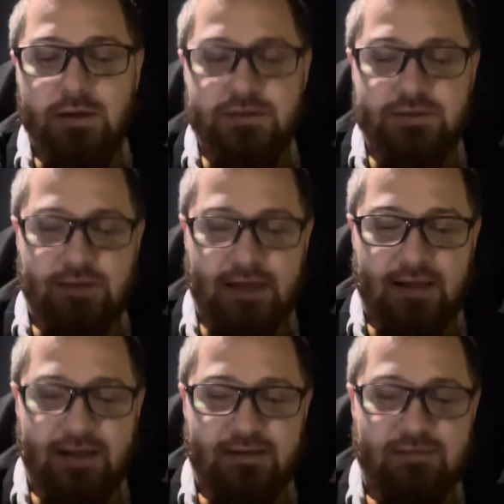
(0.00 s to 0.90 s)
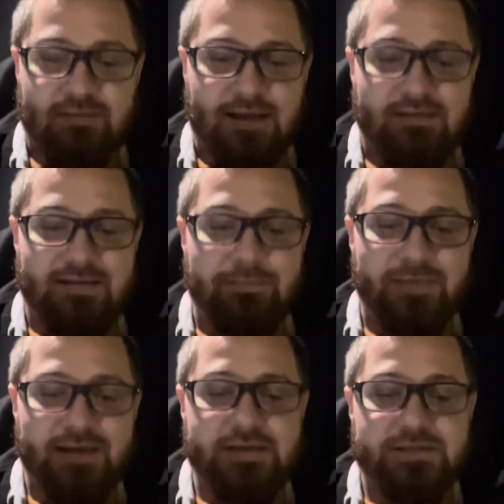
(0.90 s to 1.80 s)
So yeah, that's that's the
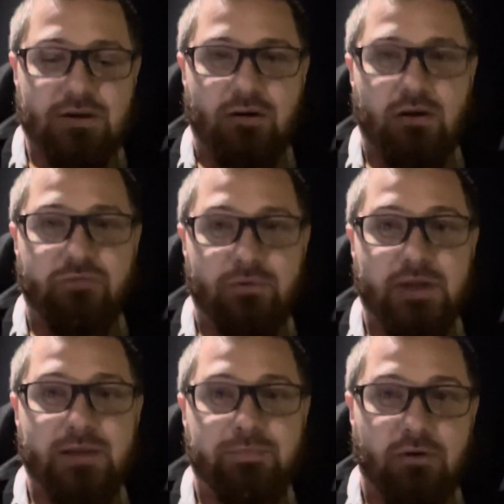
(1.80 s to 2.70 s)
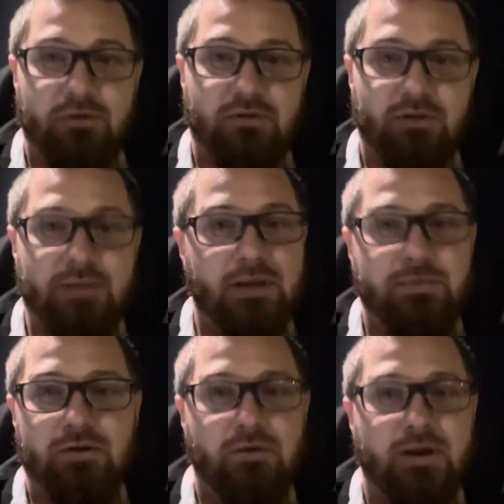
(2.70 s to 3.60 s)
biggest con for me personally.
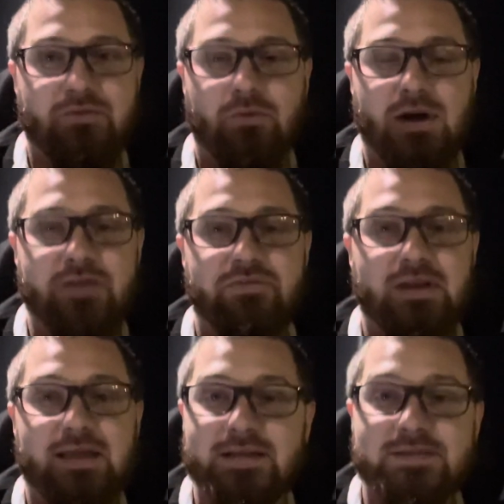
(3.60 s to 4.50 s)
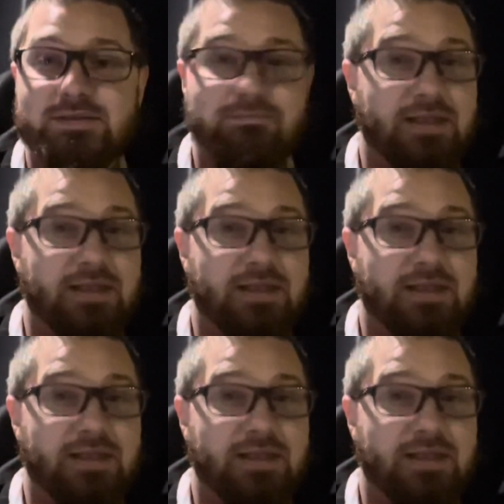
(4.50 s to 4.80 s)
Maybe you don't have a wife and kids.